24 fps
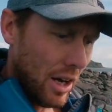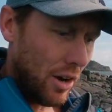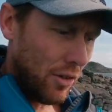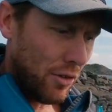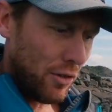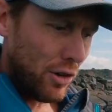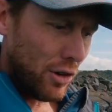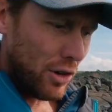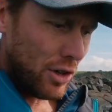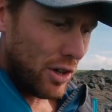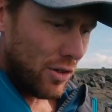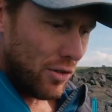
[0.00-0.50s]

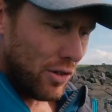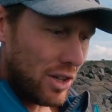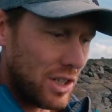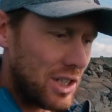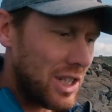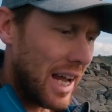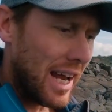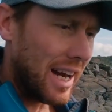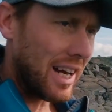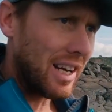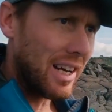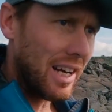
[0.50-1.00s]
a few
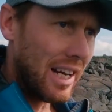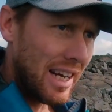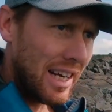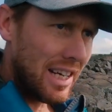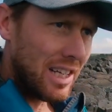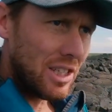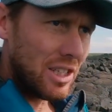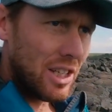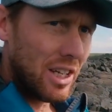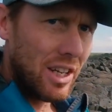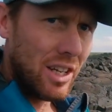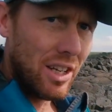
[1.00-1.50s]
different
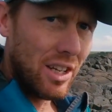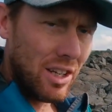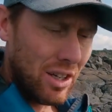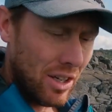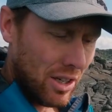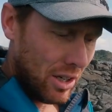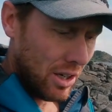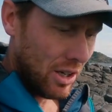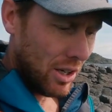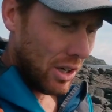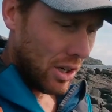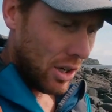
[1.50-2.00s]
techniques
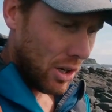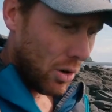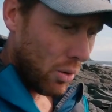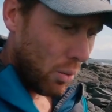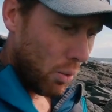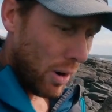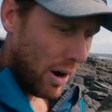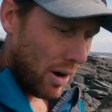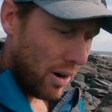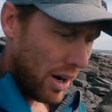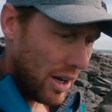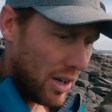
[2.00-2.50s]

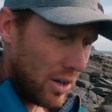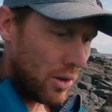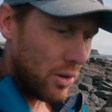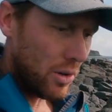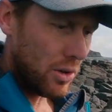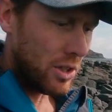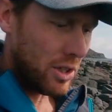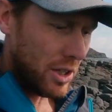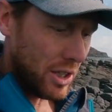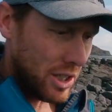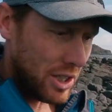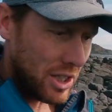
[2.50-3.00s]
where I
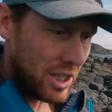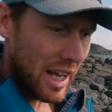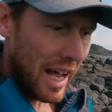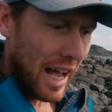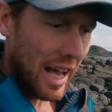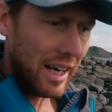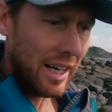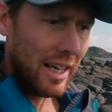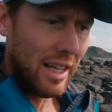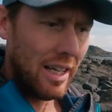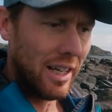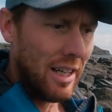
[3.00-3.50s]
use the
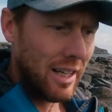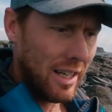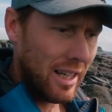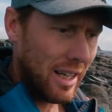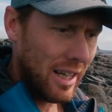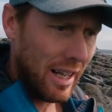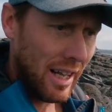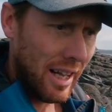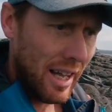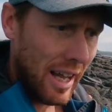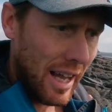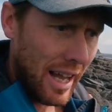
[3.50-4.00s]
sun
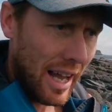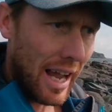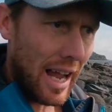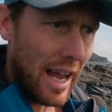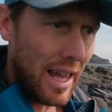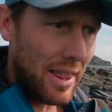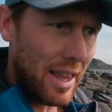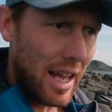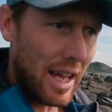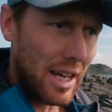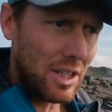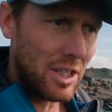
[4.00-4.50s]
and